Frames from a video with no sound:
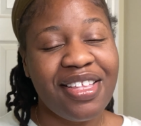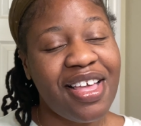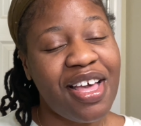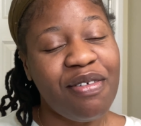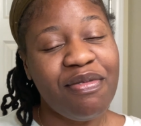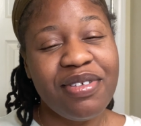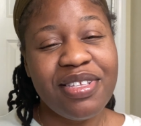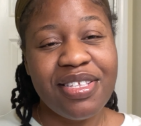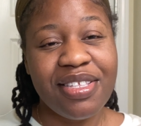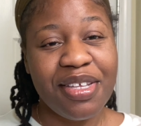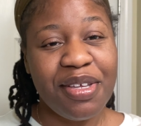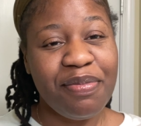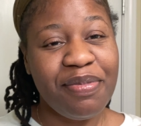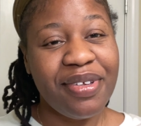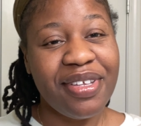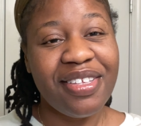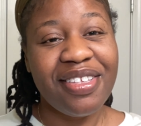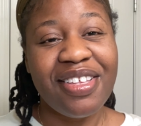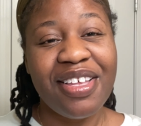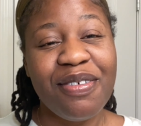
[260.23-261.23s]
I was
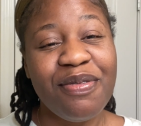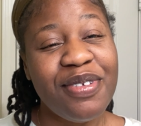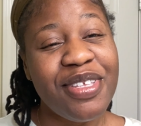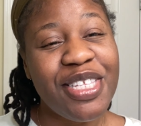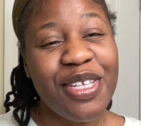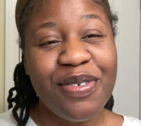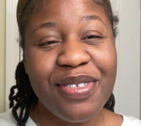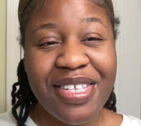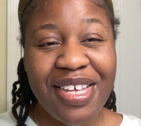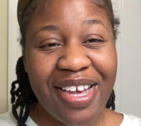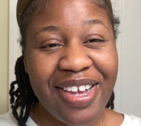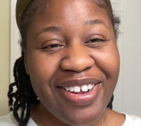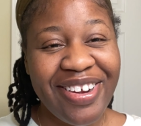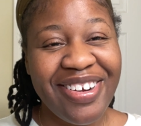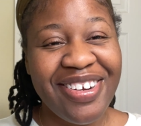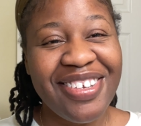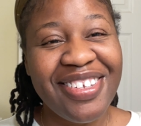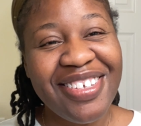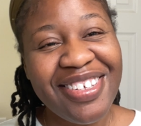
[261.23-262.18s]
sleeping. I was so tired.